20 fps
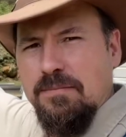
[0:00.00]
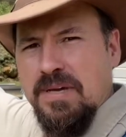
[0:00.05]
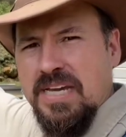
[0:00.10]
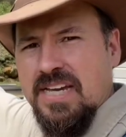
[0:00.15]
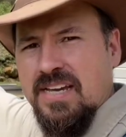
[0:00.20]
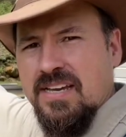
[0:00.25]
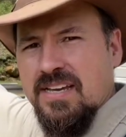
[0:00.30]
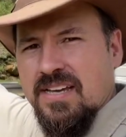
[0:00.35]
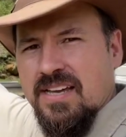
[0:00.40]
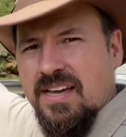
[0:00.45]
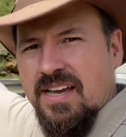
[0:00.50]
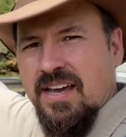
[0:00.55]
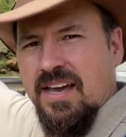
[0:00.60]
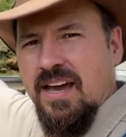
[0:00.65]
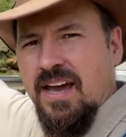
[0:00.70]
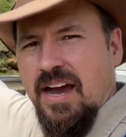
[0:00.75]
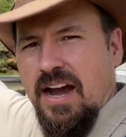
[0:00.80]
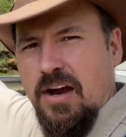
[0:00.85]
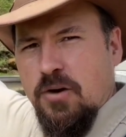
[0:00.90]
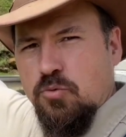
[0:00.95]
me.
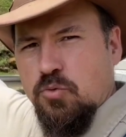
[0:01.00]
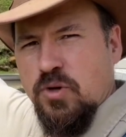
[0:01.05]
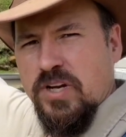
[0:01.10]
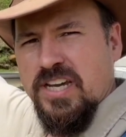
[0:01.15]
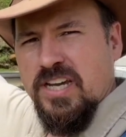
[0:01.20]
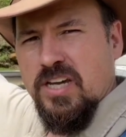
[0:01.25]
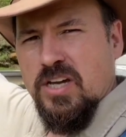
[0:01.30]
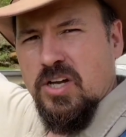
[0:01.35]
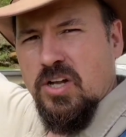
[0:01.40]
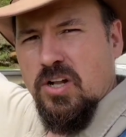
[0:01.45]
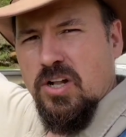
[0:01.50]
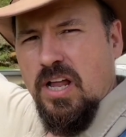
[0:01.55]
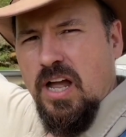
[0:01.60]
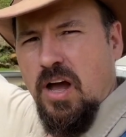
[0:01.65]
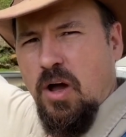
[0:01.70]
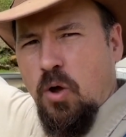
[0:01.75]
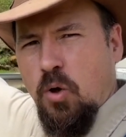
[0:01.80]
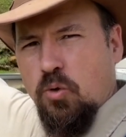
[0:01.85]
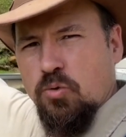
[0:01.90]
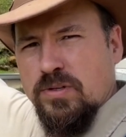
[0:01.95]
A real
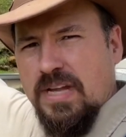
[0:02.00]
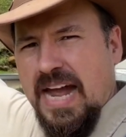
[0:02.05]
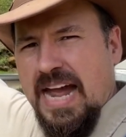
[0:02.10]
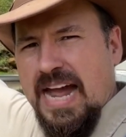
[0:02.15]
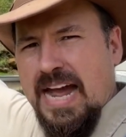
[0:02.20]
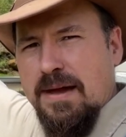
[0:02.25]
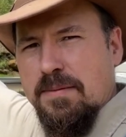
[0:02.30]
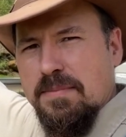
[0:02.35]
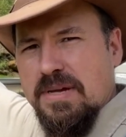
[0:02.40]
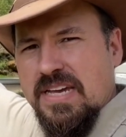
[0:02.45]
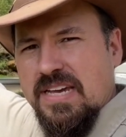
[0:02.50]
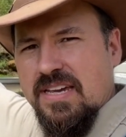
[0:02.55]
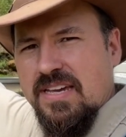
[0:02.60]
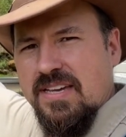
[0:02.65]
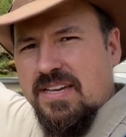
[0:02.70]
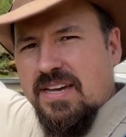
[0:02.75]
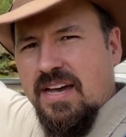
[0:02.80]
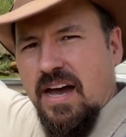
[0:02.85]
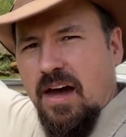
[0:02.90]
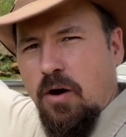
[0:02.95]
old-timey,
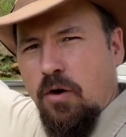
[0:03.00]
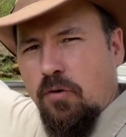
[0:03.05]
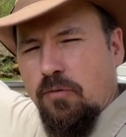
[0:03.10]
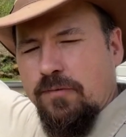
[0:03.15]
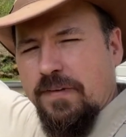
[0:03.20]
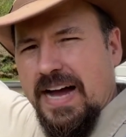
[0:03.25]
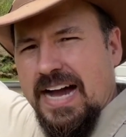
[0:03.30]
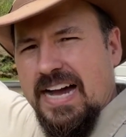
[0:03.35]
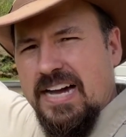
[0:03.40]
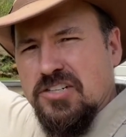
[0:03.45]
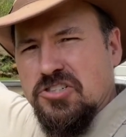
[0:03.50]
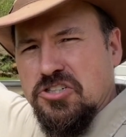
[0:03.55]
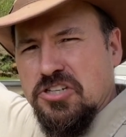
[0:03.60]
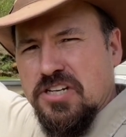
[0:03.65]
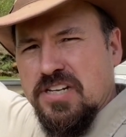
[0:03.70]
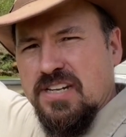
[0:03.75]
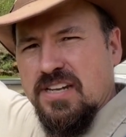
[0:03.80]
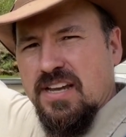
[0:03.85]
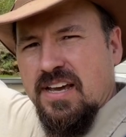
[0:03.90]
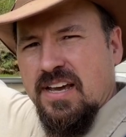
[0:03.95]

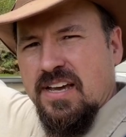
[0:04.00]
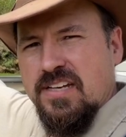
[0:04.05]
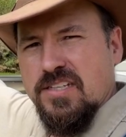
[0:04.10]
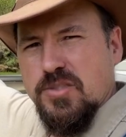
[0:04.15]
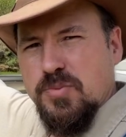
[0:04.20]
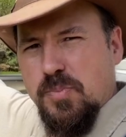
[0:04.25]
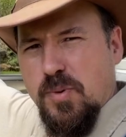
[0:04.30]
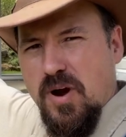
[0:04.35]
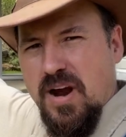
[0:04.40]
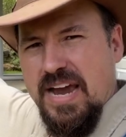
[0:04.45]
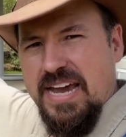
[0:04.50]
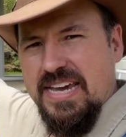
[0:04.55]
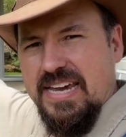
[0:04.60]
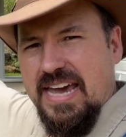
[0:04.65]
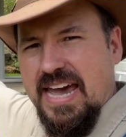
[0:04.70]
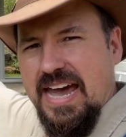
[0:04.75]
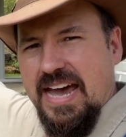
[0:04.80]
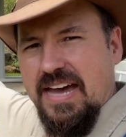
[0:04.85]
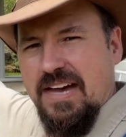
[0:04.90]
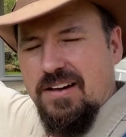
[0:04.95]
old-fashioned spring
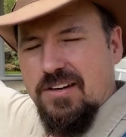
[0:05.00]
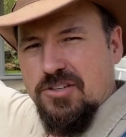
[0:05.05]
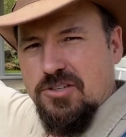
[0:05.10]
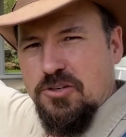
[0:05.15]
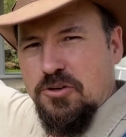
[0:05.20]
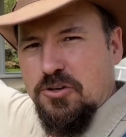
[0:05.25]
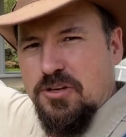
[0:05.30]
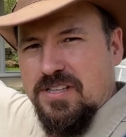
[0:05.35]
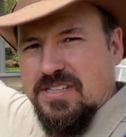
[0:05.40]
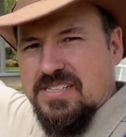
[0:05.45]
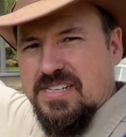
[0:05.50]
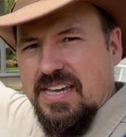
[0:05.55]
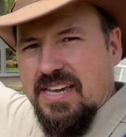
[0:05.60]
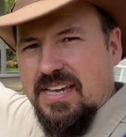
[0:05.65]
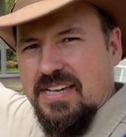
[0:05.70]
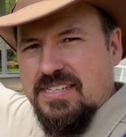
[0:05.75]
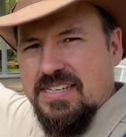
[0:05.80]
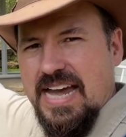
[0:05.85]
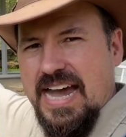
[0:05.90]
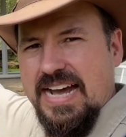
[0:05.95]
house. You can see
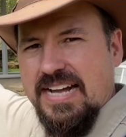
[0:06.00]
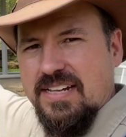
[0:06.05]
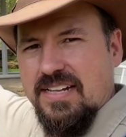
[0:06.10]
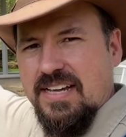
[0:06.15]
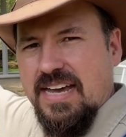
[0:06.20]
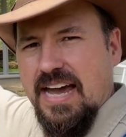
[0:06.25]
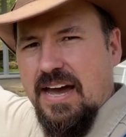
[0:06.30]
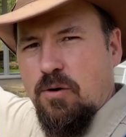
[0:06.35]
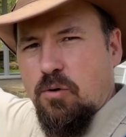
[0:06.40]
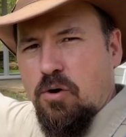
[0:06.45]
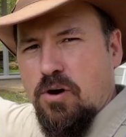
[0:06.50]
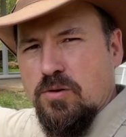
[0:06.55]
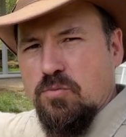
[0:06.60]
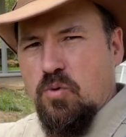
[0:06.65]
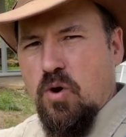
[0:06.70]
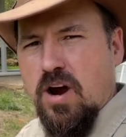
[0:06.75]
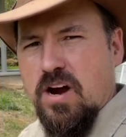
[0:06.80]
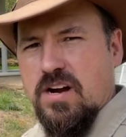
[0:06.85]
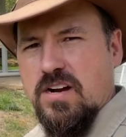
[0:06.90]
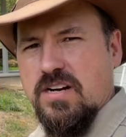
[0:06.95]
exactly how one
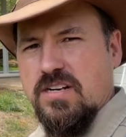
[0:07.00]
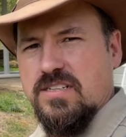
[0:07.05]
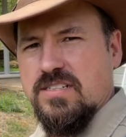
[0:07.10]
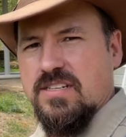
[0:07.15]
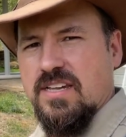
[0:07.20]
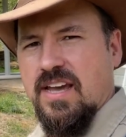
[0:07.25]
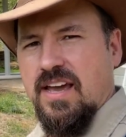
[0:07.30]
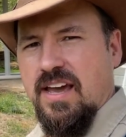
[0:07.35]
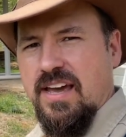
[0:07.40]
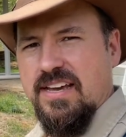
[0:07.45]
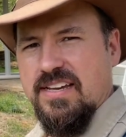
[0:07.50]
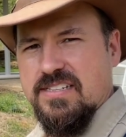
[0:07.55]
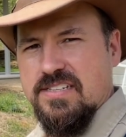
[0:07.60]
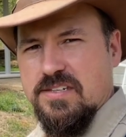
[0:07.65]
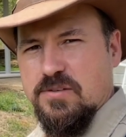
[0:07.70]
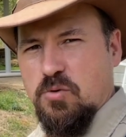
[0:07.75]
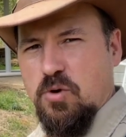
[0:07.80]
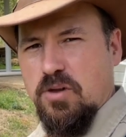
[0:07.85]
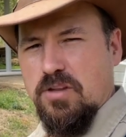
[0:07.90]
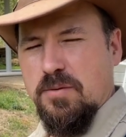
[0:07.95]
works. This
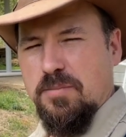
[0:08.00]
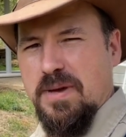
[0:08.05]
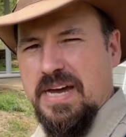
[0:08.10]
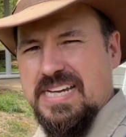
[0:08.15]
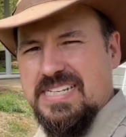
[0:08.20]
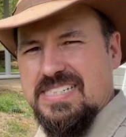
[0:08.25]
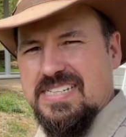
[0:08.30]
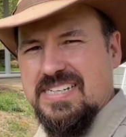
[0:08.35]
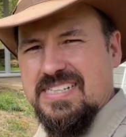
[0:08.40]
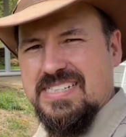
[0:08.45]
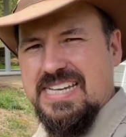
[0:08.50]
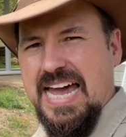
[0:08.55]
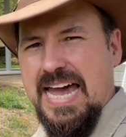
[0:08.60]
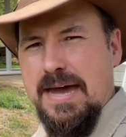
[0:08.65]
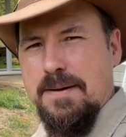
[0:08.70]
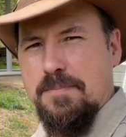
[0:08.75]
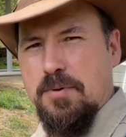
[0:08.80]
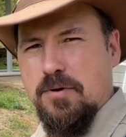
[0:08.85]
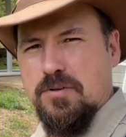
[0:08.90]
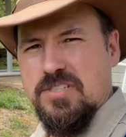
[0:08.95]
is one of the best
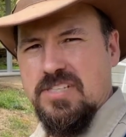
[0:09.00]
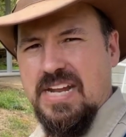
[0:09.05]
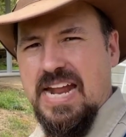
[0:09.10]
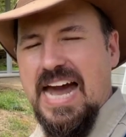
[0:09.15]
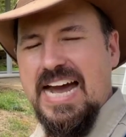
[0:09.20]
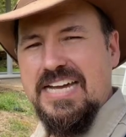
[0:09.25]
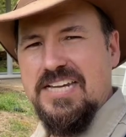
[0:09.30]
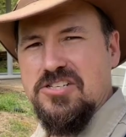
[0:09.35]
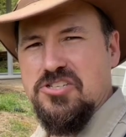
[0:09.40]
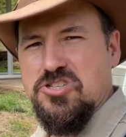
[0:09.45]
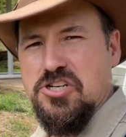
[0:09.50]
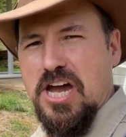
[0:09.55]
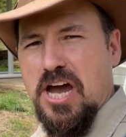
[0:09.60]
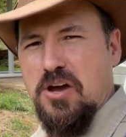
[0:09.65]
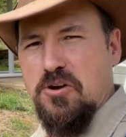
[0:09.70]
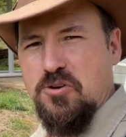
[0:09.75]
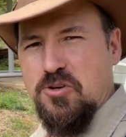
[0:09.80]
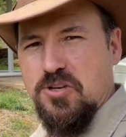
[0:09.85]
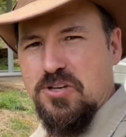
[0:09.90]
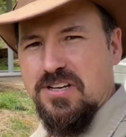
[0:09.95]
examples that I can
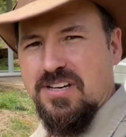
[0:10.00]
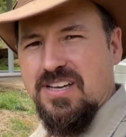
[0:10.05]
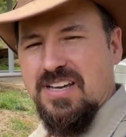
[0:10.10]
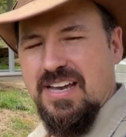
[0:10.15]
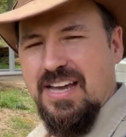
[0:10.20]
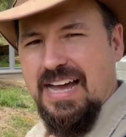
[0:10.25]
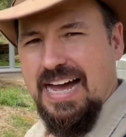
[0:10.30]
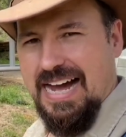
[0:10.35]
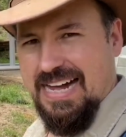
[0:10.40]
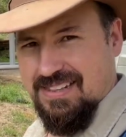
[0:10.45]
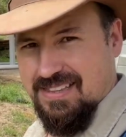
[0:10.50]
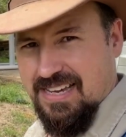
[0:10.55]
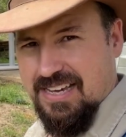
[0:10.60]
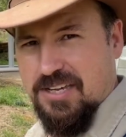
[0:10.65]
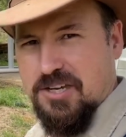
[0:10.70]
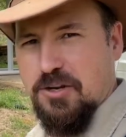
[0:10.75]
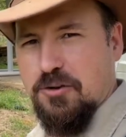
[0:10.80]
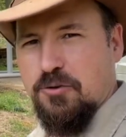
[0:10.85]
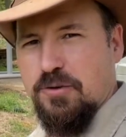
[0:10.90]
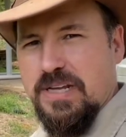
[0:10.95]
show you. I
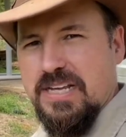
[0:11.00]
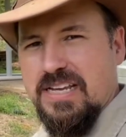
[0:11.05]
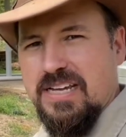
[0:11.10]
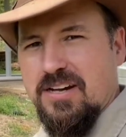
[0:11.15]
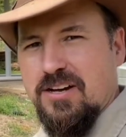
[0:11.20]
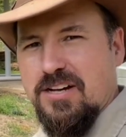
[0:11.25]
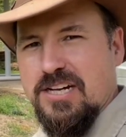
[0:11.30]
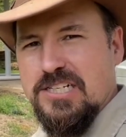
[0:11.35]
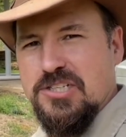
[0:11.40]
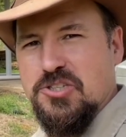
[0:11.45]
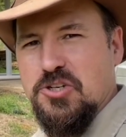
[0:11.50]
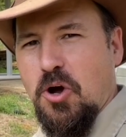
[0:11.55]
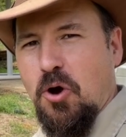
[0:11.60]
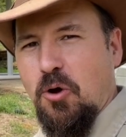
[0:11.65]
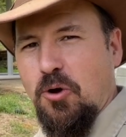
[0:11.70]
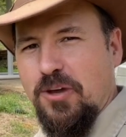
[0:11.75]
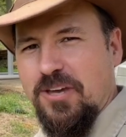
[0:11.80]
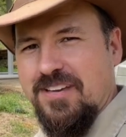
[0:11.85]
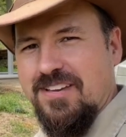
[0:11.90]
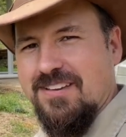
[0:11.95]
think you're really going to
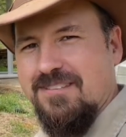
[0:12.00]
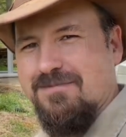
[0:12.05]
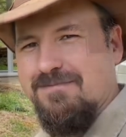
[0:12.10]
enjoy it.